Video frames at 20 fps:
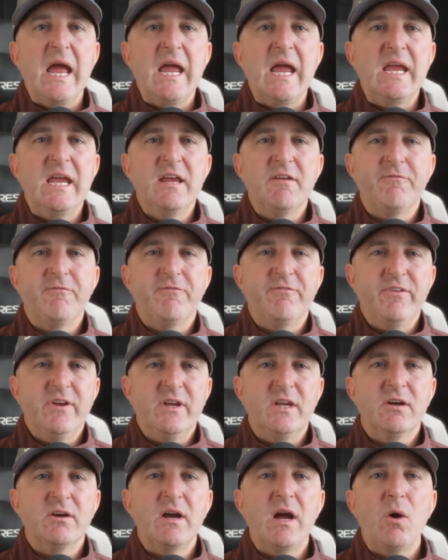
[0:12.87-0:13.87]
and
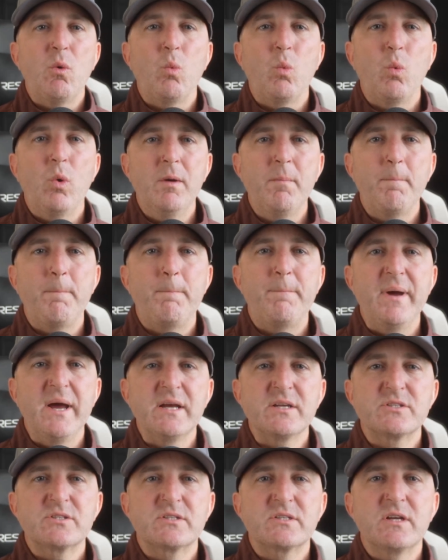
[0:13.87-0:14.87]
figure out what
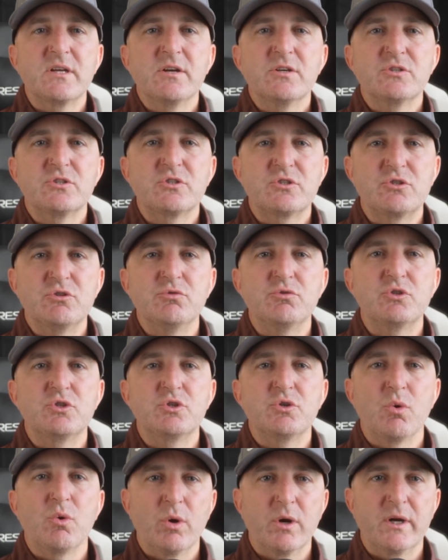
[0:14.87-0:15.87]
best suits
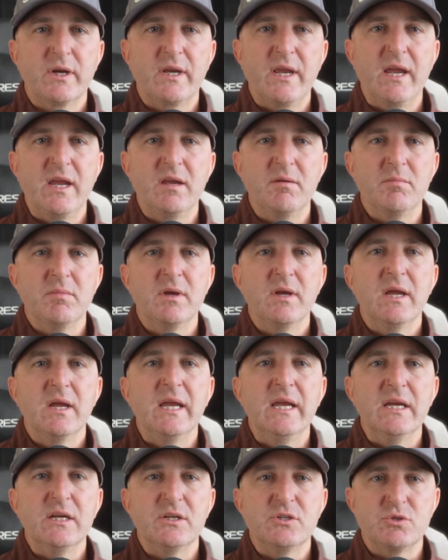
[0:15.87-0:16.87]
your game
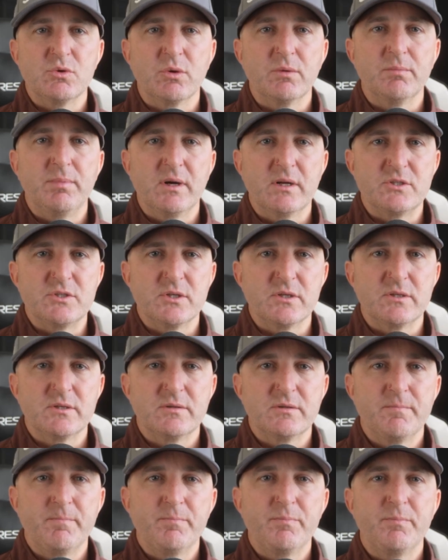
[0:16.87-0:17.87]
and your budget.
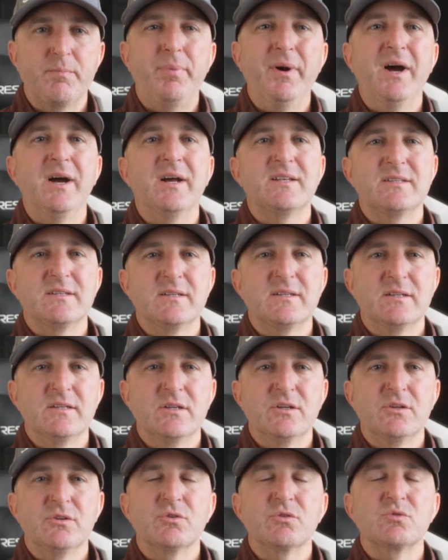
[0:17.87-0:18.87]
But
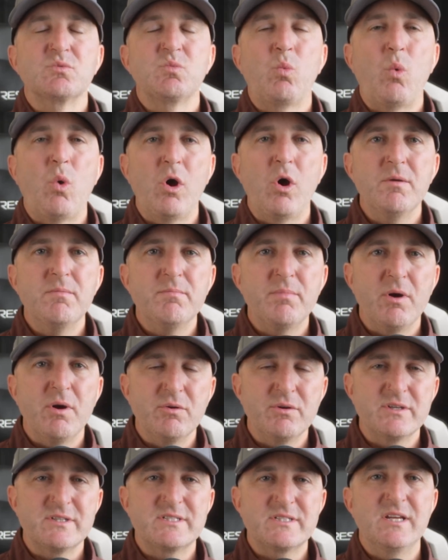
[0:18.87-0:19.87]
there's one
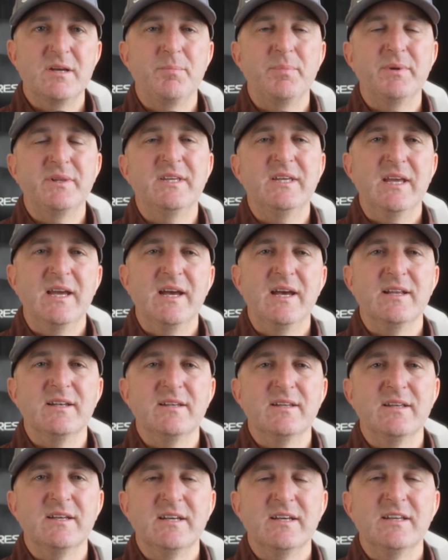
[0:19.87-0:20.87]
bonus tip at the
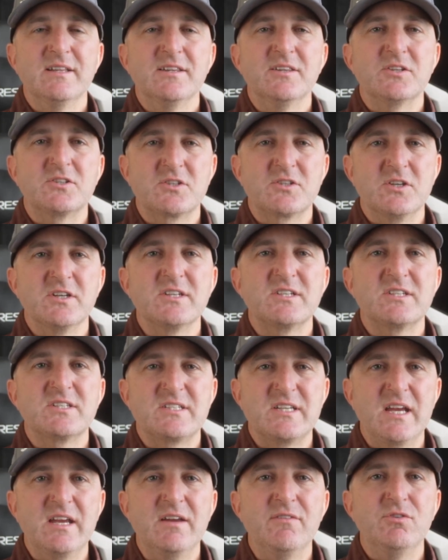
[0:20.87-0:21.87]
end that's going to
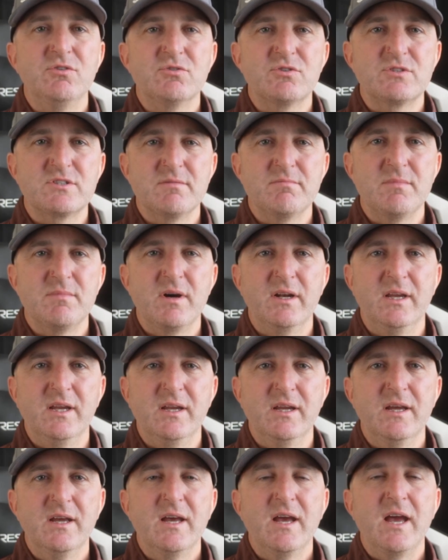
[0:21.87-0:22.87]
save you some
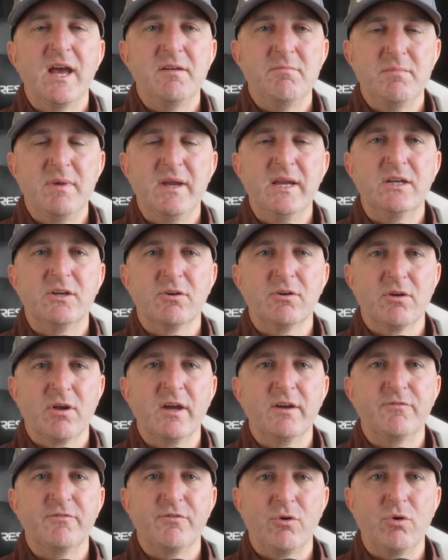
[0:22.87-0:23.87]
money and make your
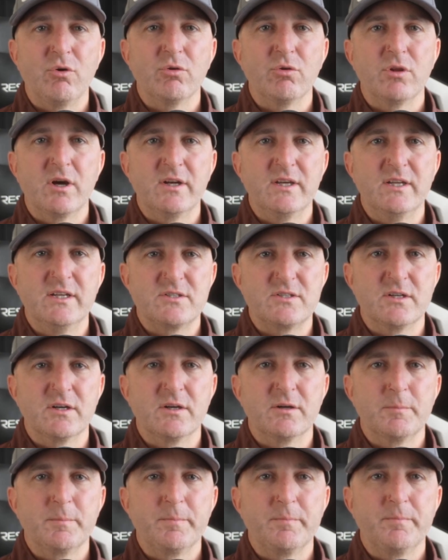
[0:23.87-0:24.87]
life a whole lot
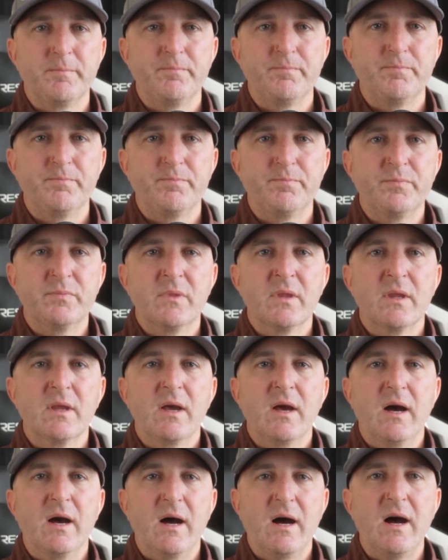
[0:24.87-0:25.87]
easier.
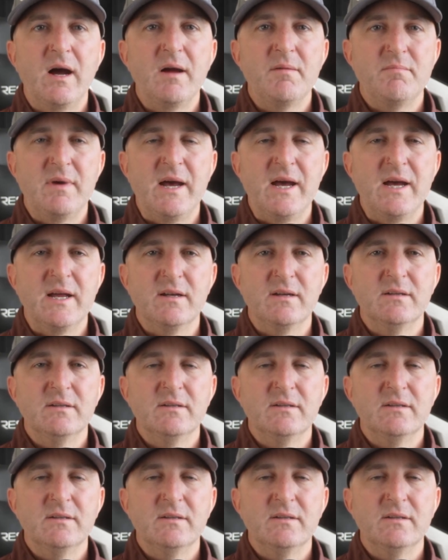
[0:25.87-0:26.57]
I'm Matt,